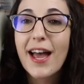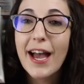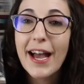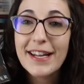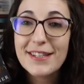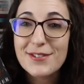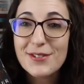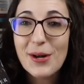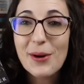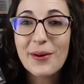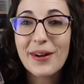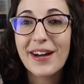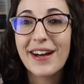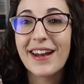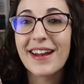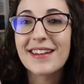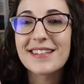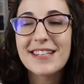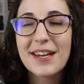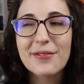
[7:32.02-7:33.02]
it's so
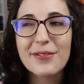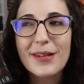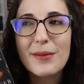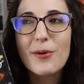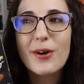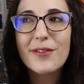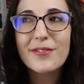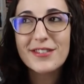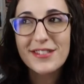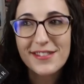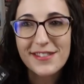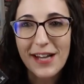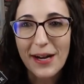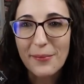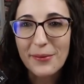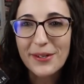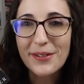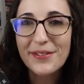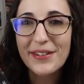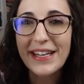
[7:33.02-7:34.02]
good. Definitely more of a
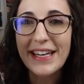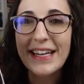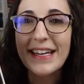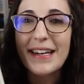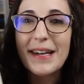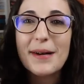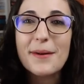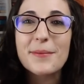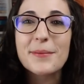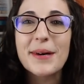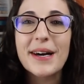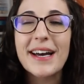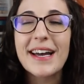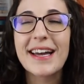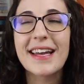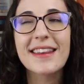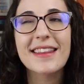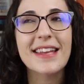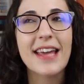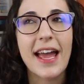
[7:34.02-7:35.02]
summer read,
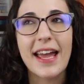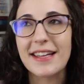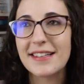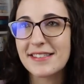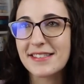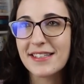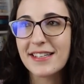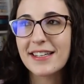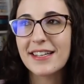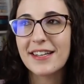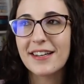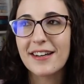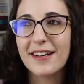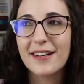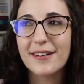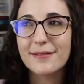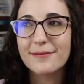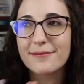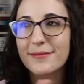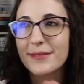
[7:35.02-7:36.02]
but the angst in
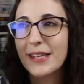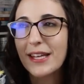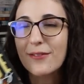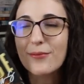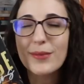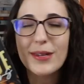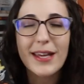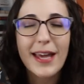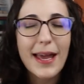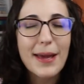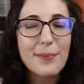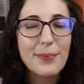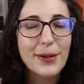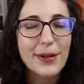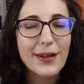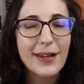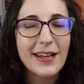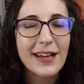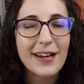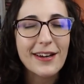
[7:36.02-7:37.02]
here. Give me a
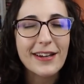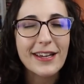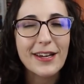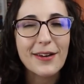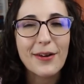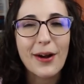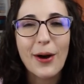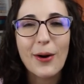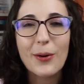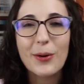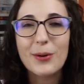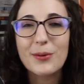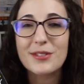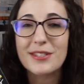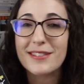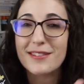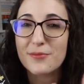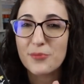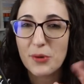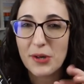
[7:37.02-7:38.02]
billionaire hero who
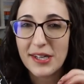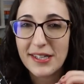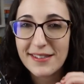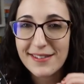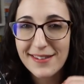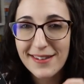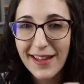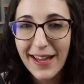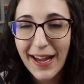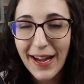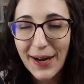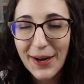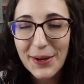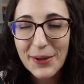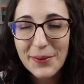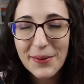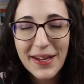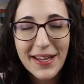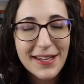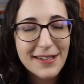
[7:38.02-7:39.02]
just wants the
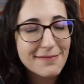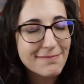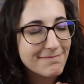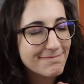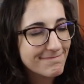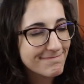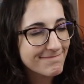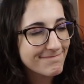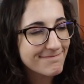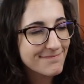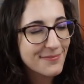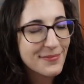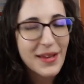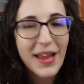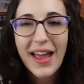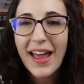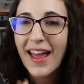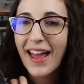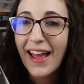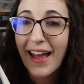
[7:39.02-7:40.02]
heroine.
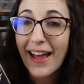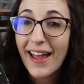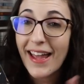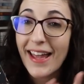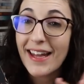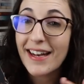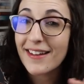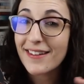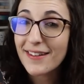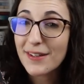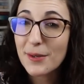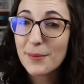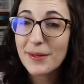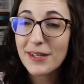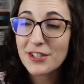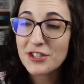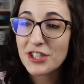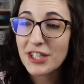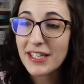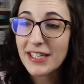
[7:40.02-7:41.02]
And a little
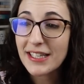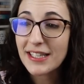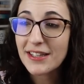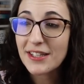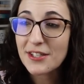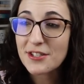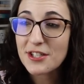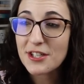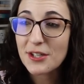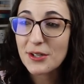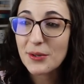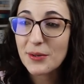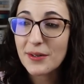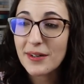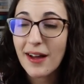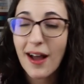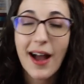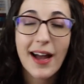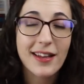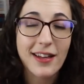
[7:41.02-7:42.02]
bit of cheating in there
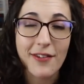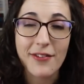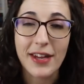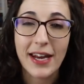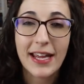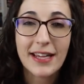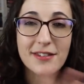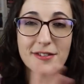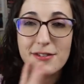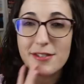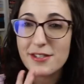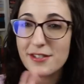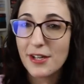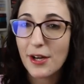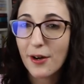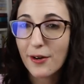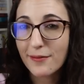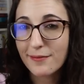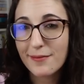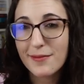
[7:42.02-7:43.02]
too. I love that angst.
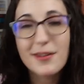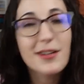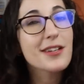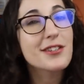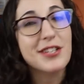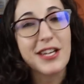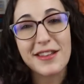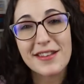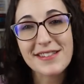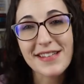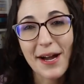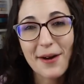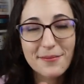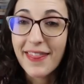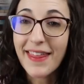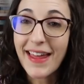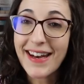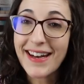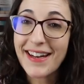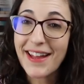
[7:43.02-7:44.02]
So check this out.
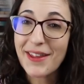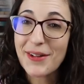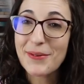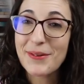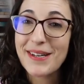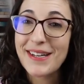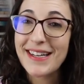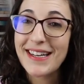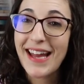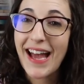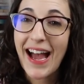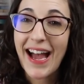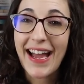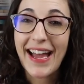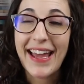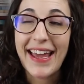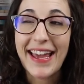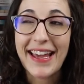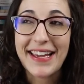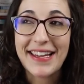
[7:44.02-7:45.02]
Then another one
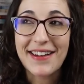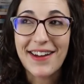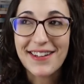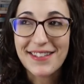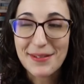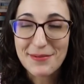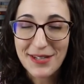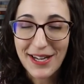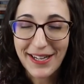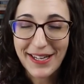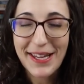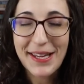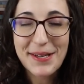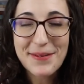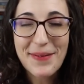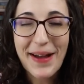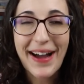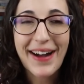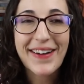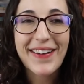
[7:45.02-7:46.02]
I cannot stop talking
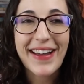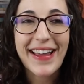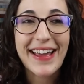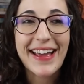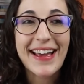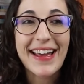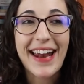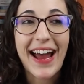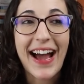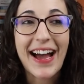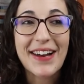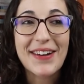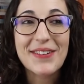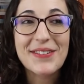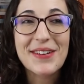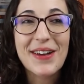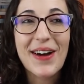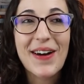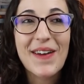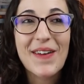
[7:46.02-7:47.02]
about, and I
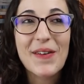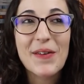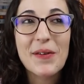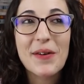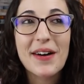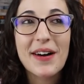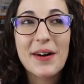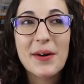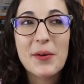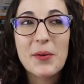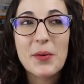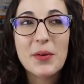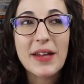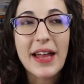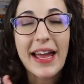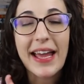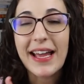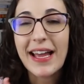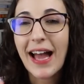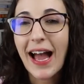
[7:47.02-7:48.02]
don't know,
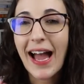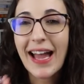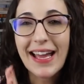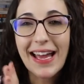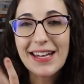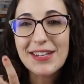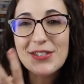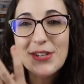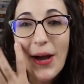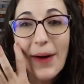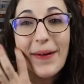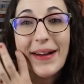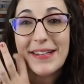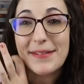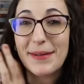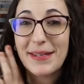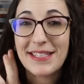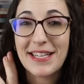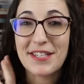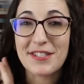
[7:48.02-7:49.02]
like, I had no
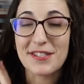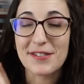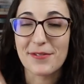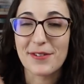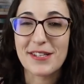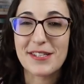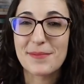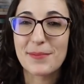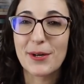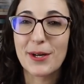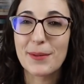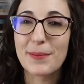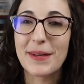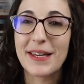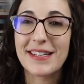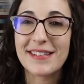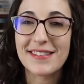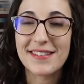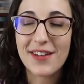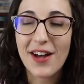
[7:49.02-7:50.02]
expectations for this book
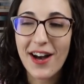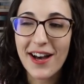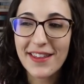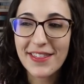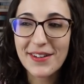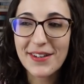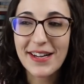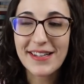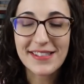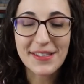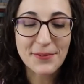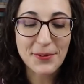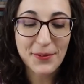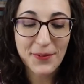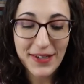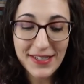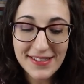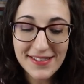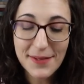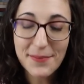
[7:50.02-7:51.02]
because this author has never
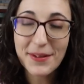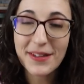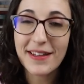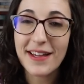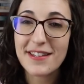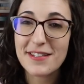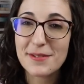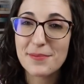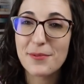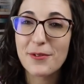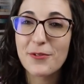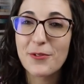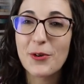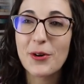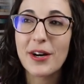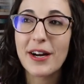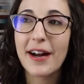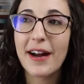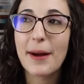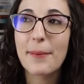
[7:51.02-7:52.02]
written something like this
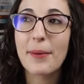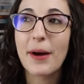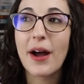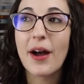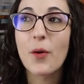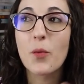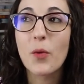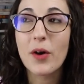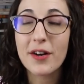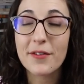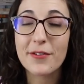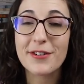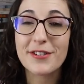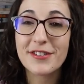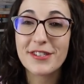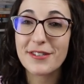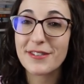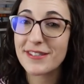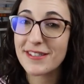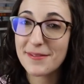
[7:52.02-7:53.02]
before, but one of her
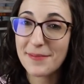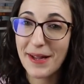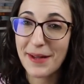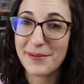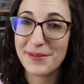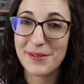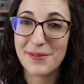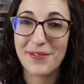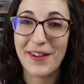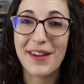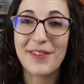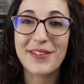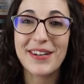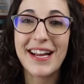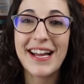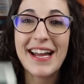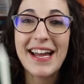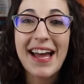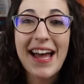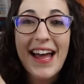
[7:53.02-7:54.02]
series is my absolute
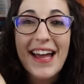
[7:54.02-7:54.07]
favorite.